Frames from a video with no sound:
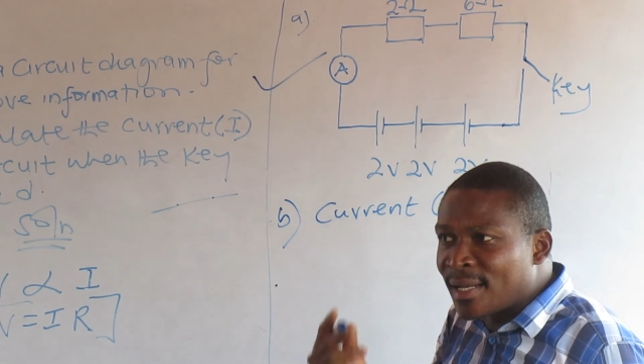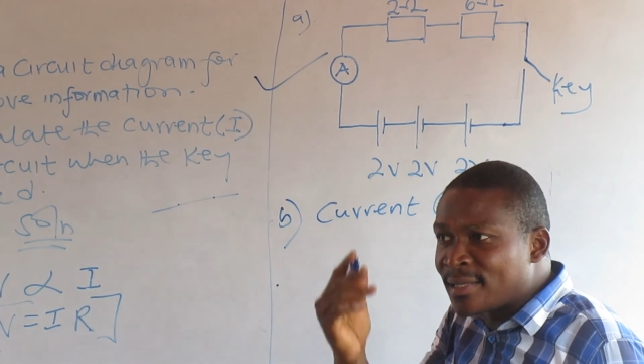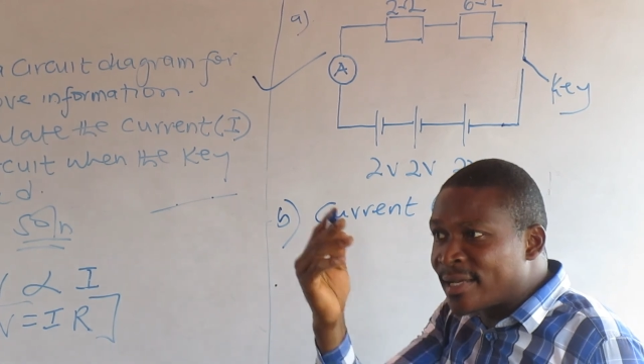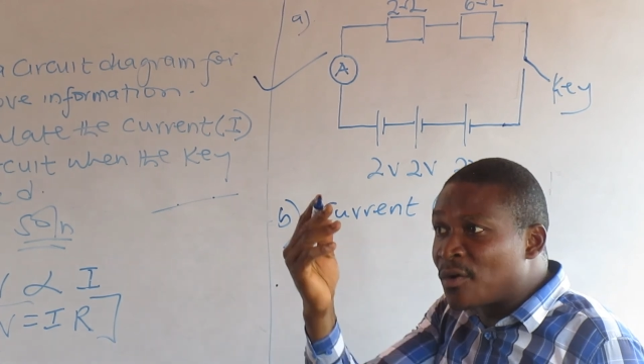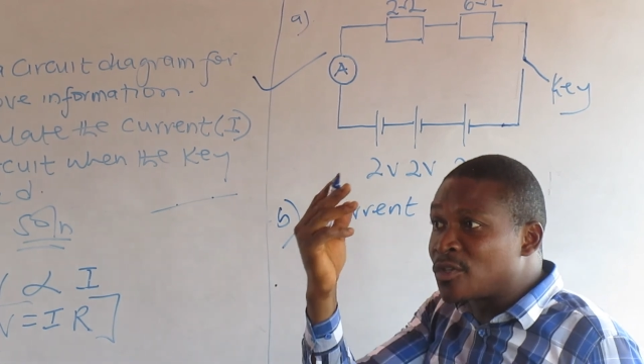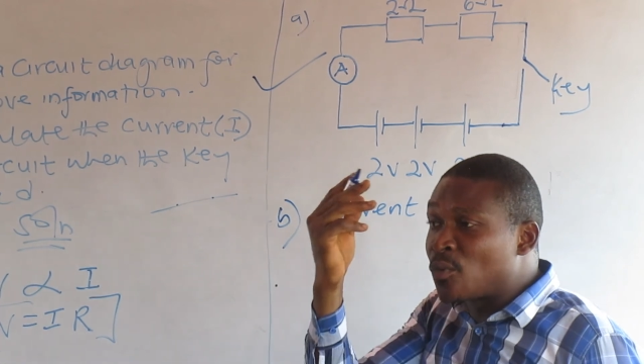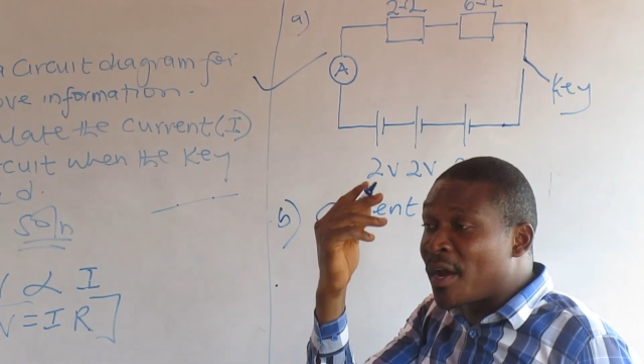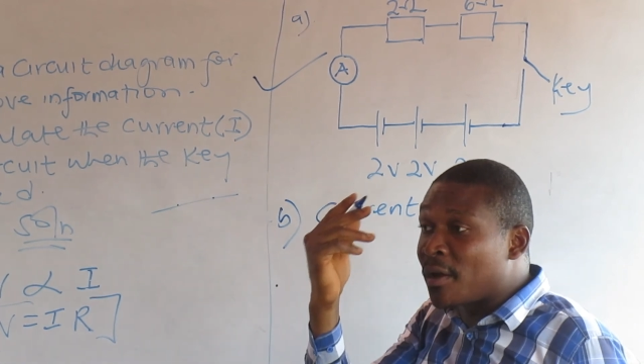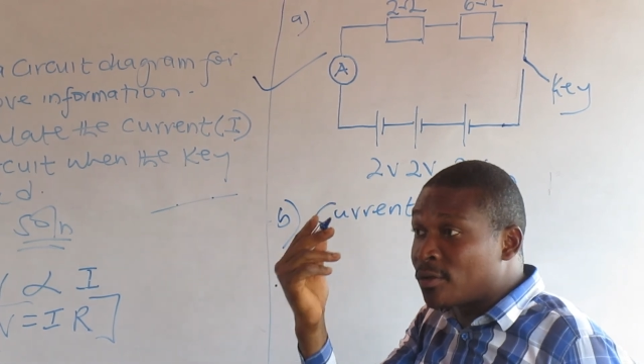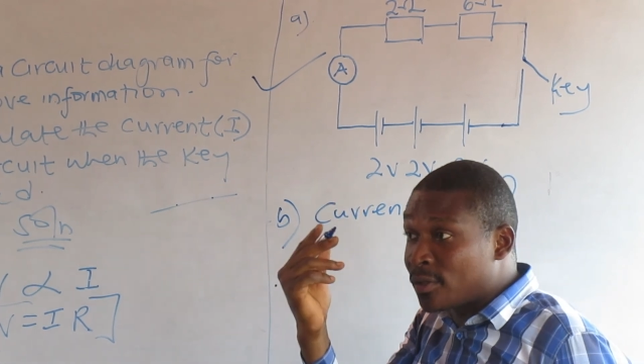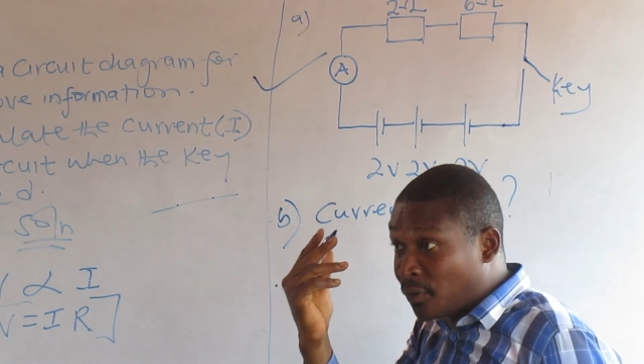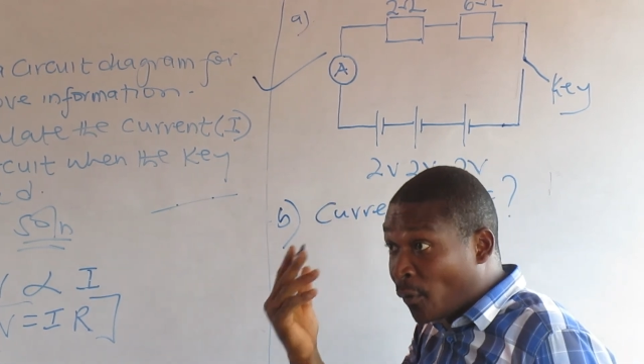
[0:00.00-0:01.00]
cells were
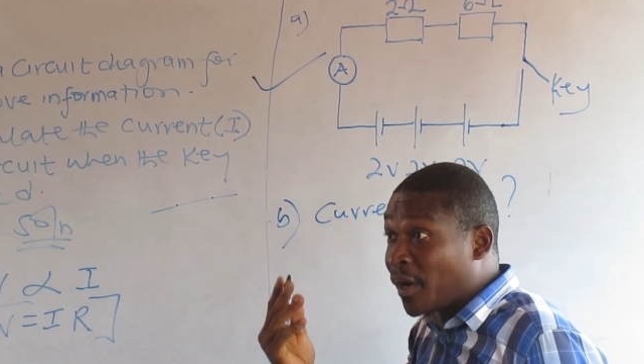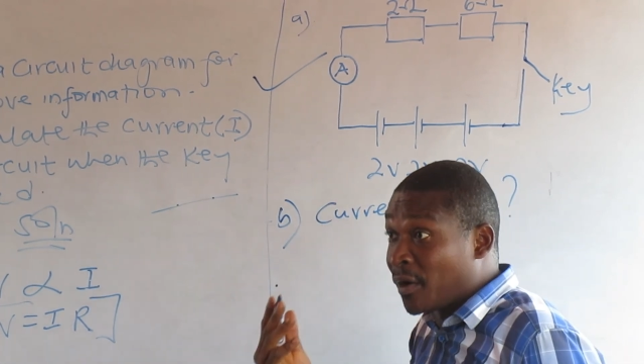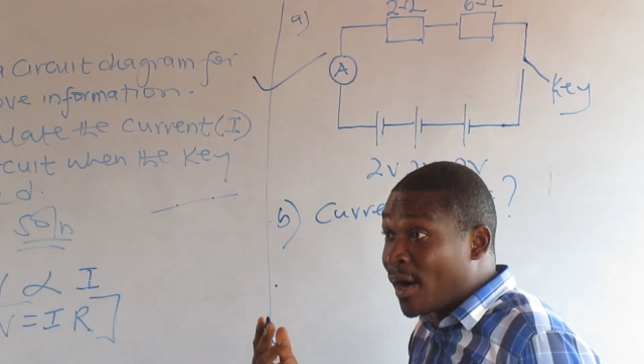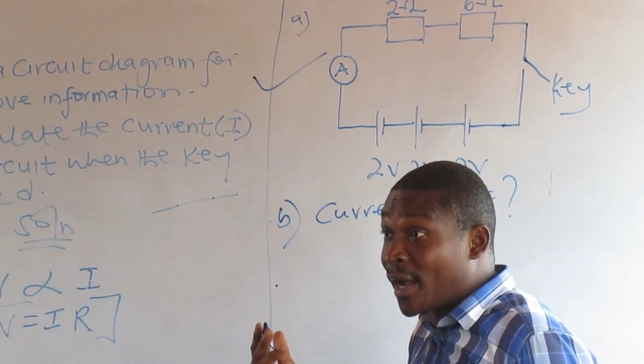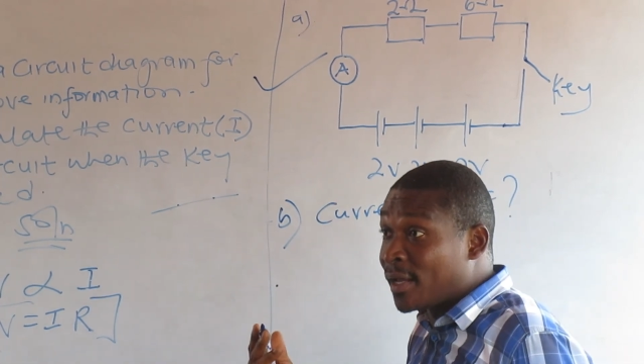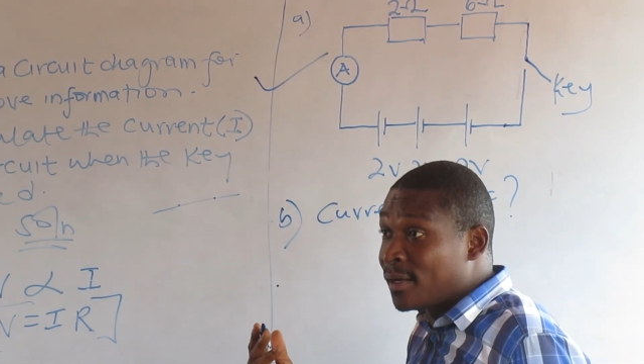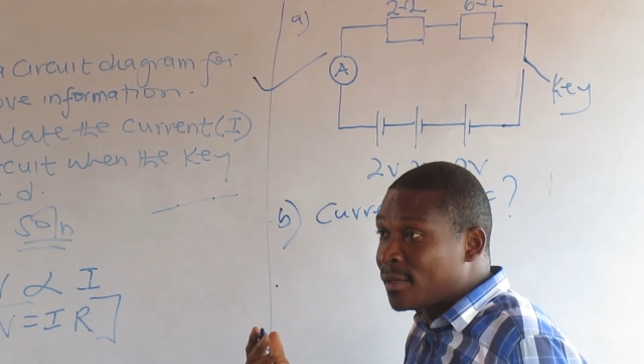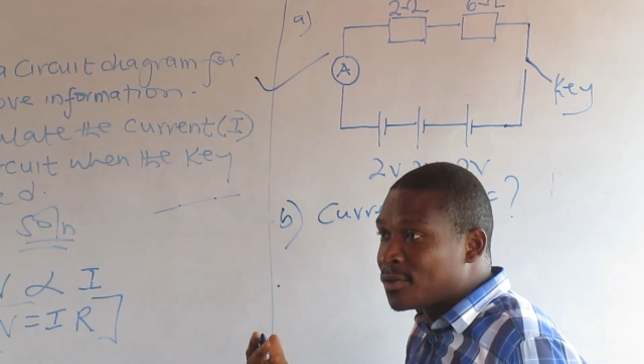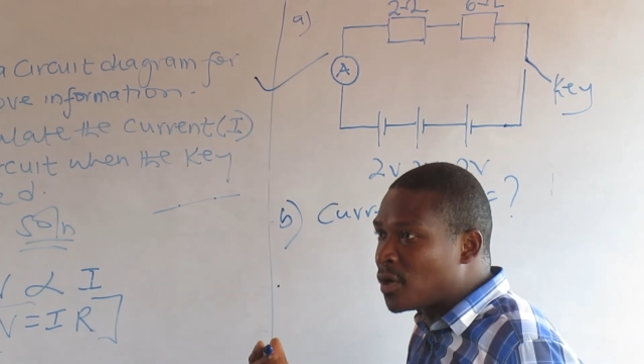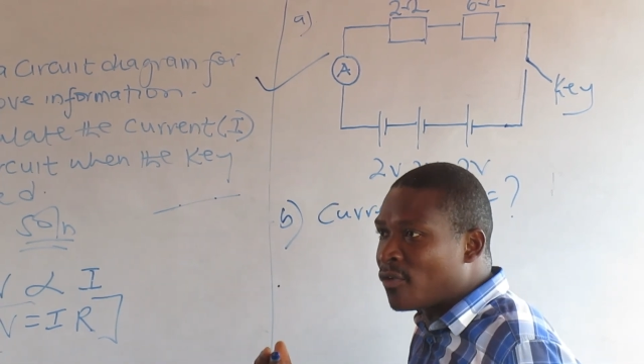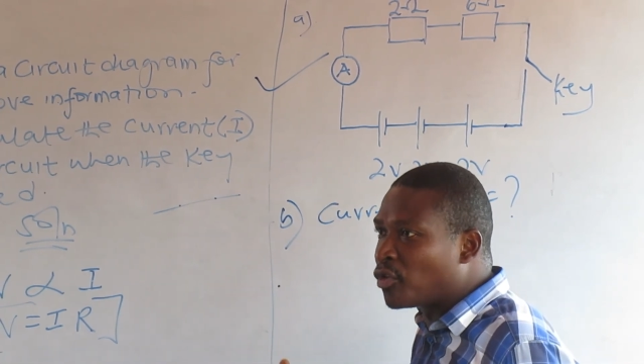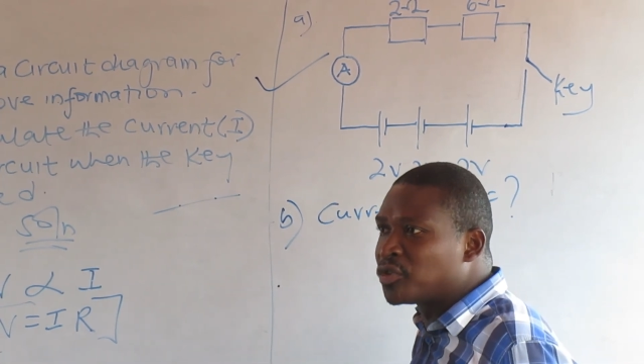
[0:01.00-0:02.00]
3, right? So
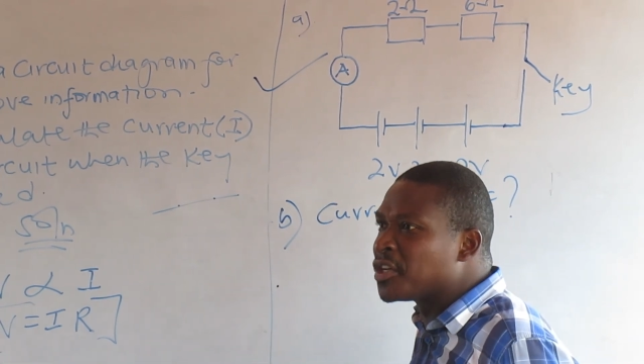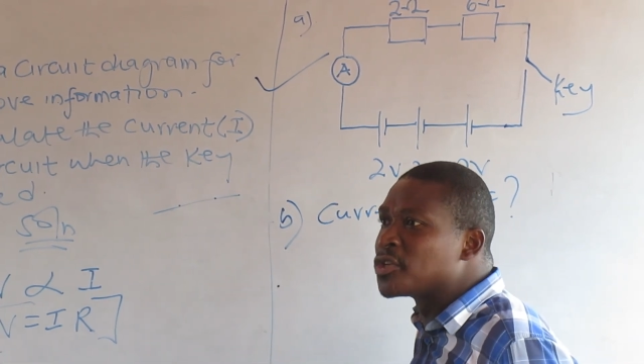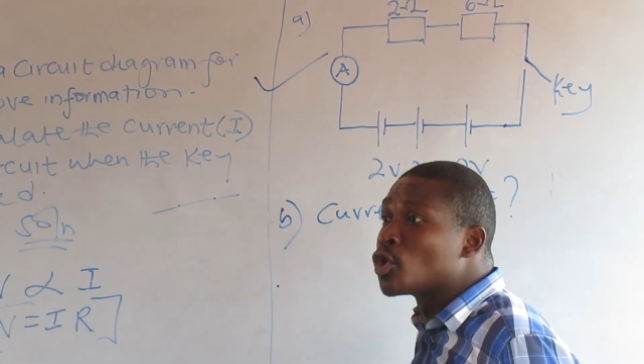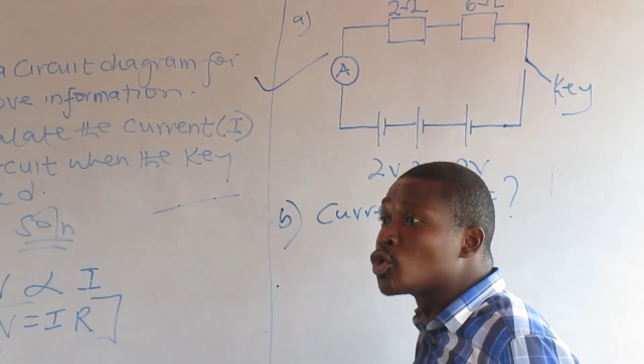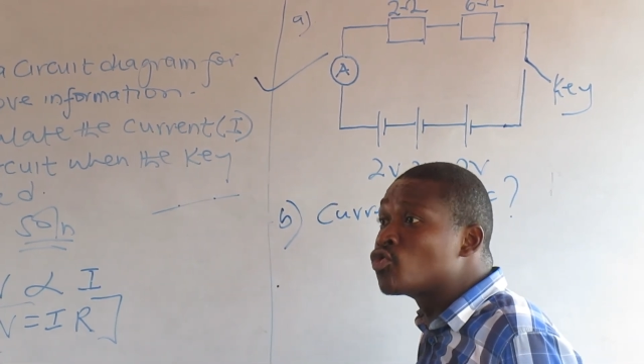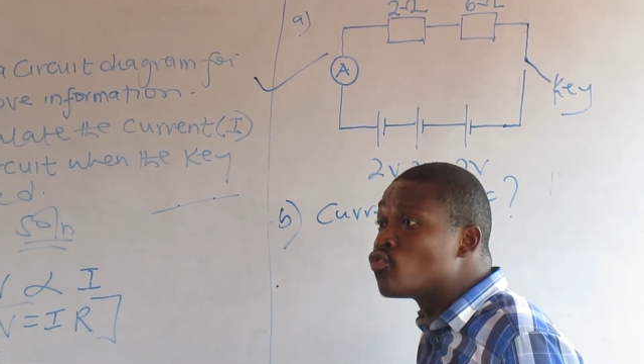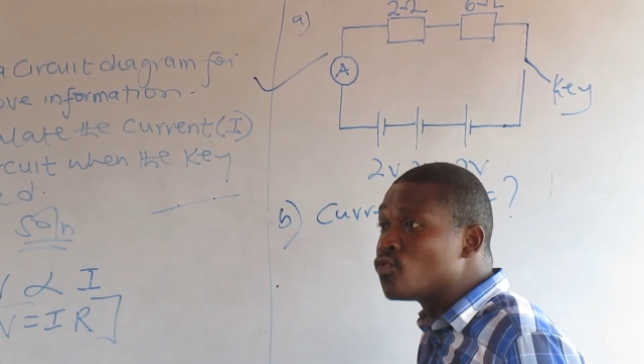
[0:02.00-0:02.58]
the voltage is not 2.